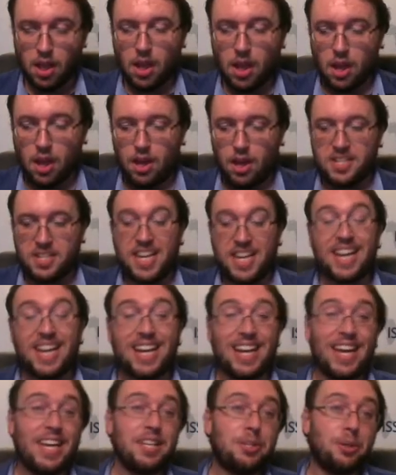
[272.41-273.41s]
A day
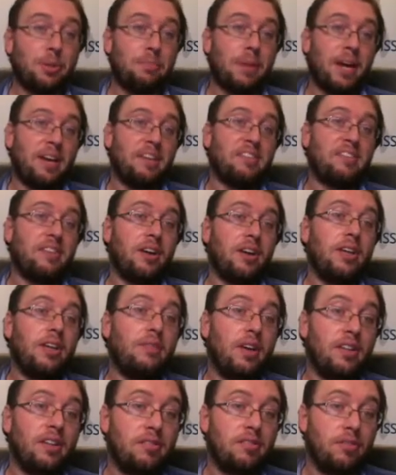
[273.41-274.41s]
later, a Pakistani
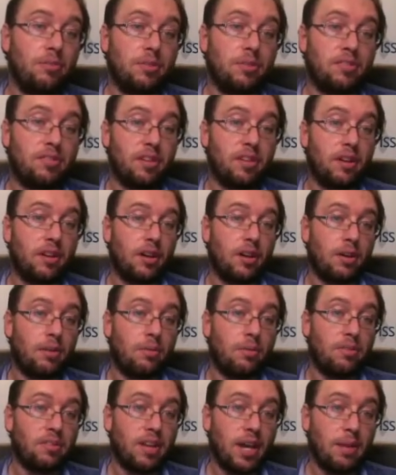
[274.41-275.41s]
vessel
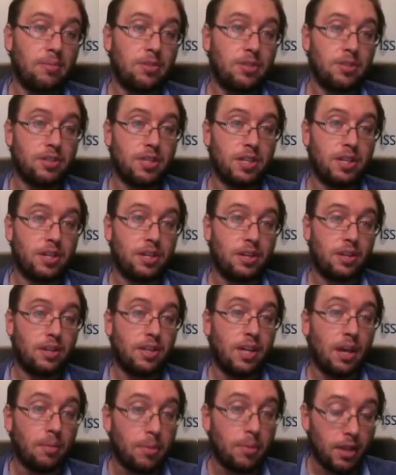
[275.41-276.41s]
was captured near the
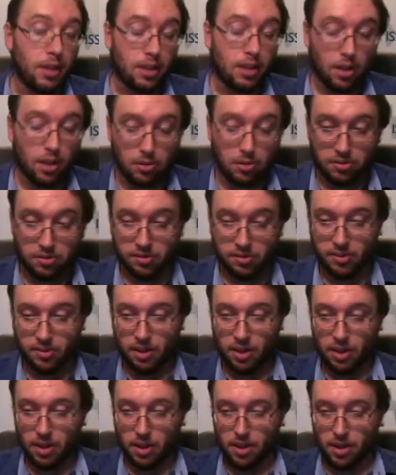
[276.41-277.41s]
Yemeni coast.
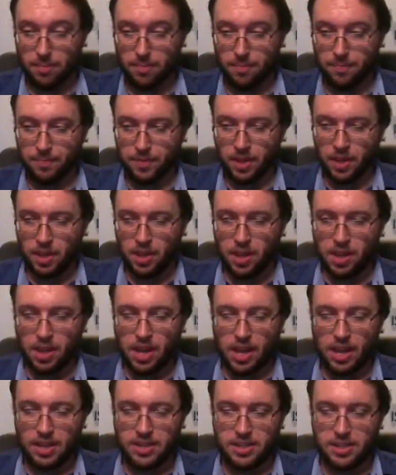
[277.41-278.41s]

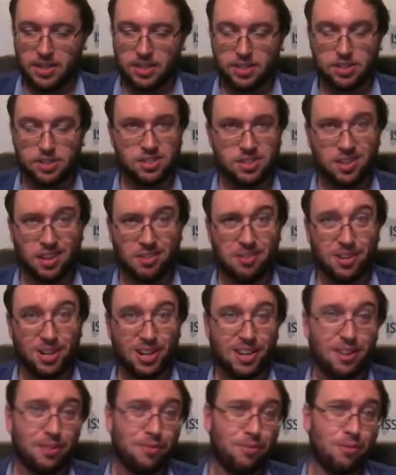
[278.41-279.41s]
And it's
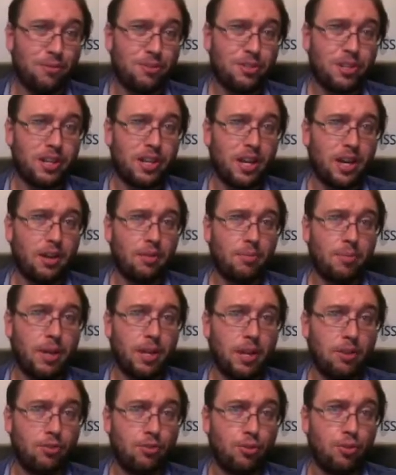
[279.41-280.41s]
unclear, unfortunately, how many
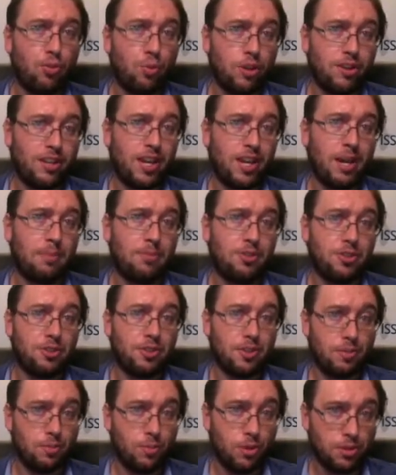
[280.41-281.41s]
crew were captured
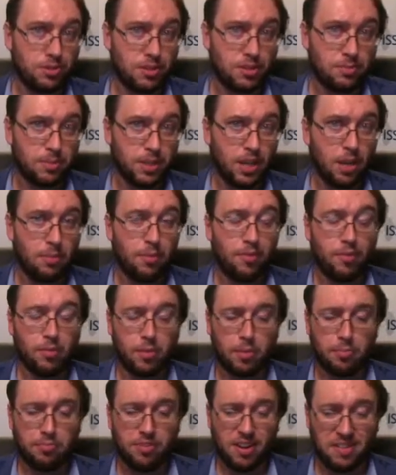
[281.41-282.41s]
and what has become of them
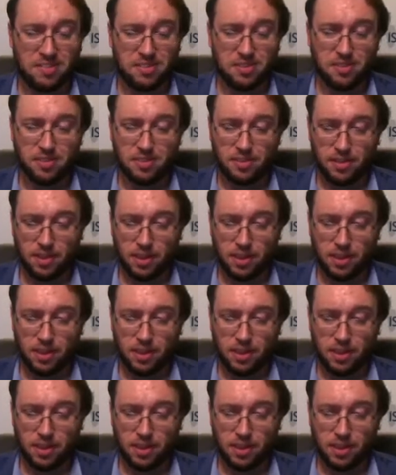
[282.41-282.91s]
at present.